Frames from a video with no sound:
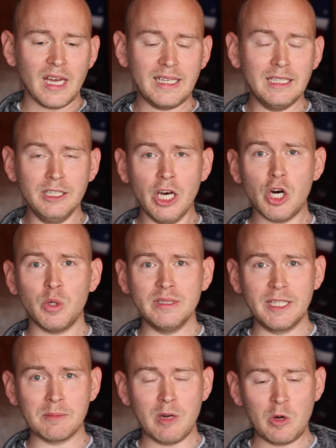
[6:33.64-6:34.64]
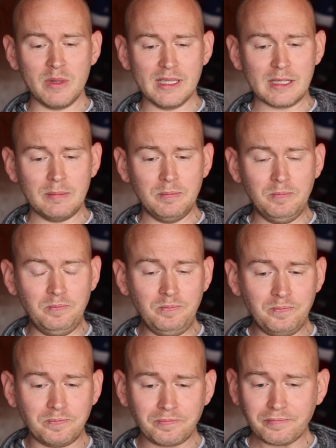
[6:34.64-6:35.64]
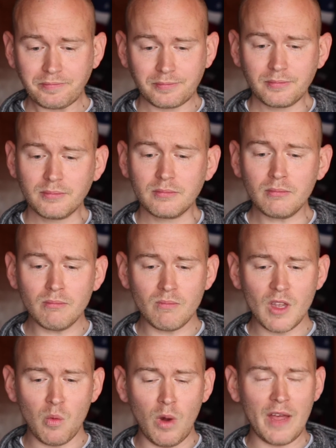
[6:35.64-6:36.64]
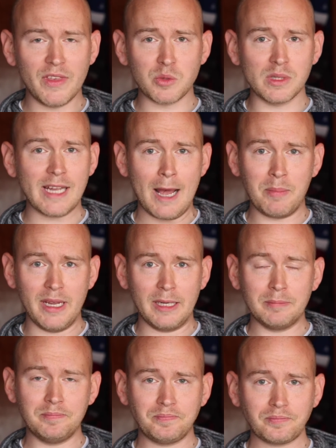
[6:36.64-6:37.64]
I didn't know in these moments why this was happening,